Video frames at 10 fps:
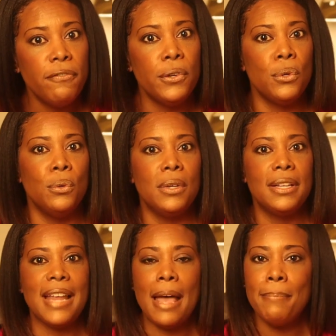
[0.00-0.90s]
food,
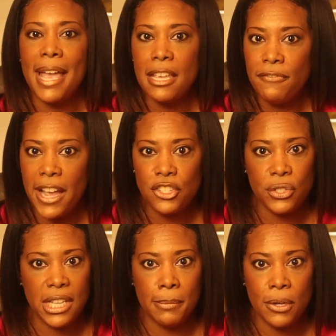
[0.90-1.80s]
not
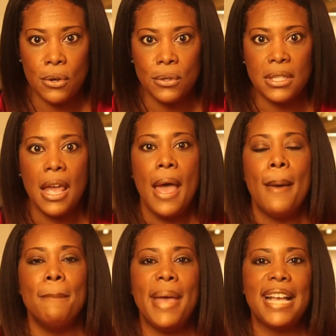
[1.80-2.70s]
manufactured chemicals,
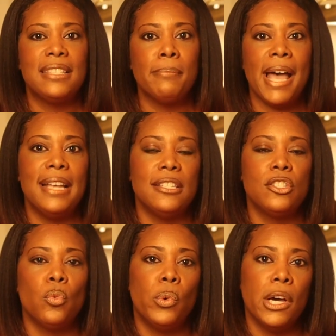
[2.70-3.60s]

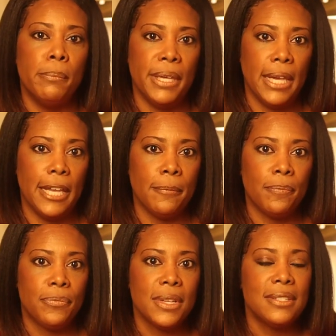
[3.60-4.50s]
maximizes well-being.
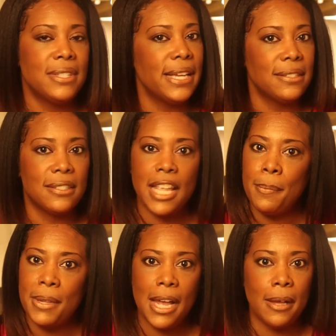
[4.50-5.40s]
6.
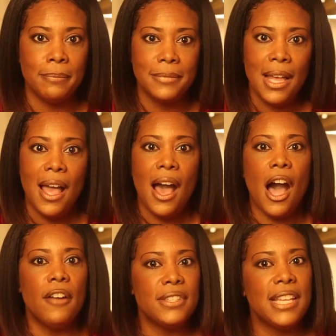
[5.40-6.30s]
Step it up.
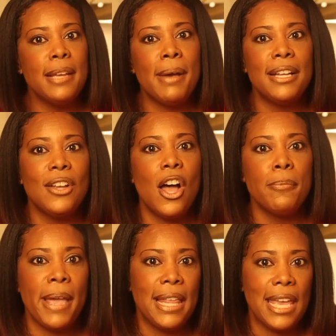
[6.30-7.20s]
I have to take my
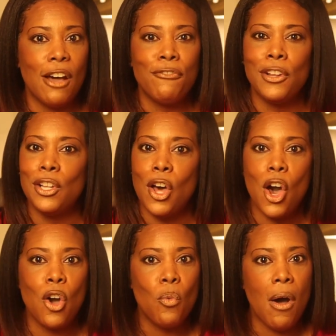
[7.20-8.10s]
dog Bailey out for
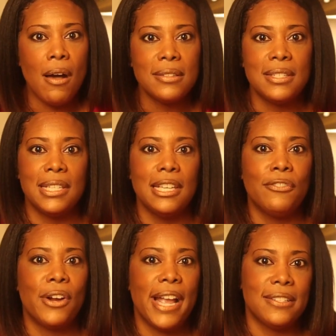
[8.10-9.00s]
long walks to
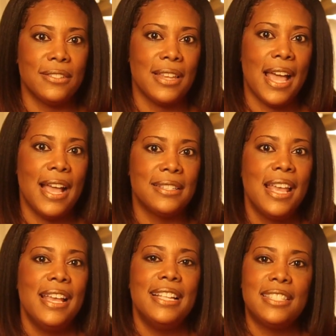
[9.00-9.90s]
give her exercise
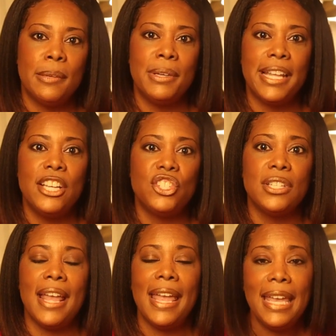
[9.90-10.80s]
and
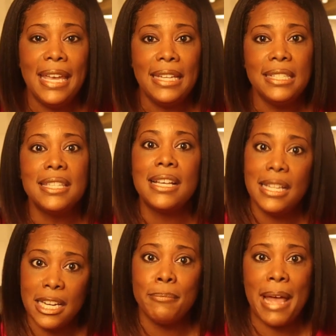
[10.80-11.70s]
stimulation and to
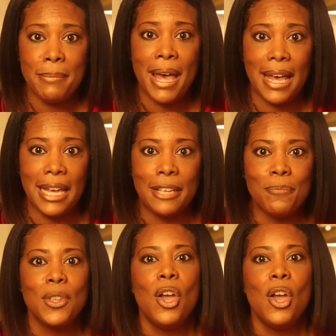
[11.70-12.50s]
clear my mind.